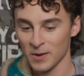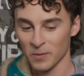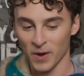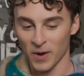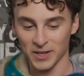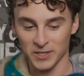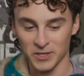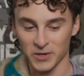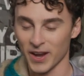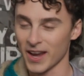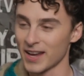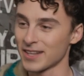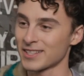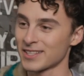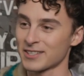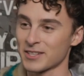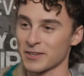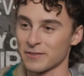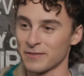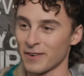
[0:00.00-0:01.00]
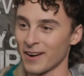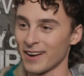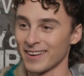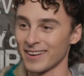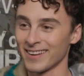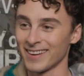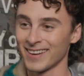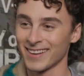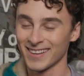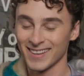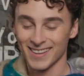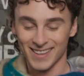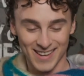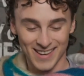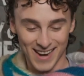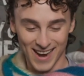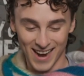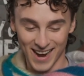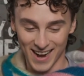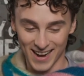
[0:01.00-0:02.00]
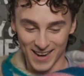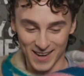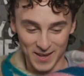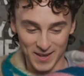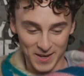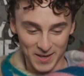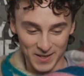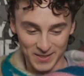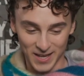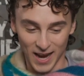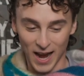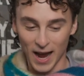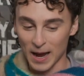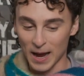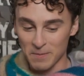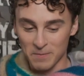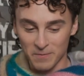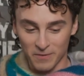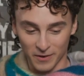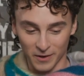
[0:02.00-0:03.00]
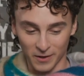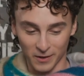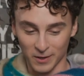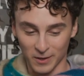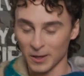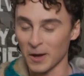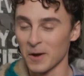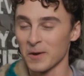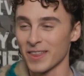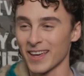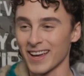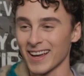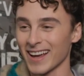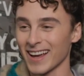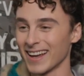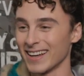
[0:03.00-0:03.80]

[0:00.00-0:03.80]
Y2K is such a fun time for clothing,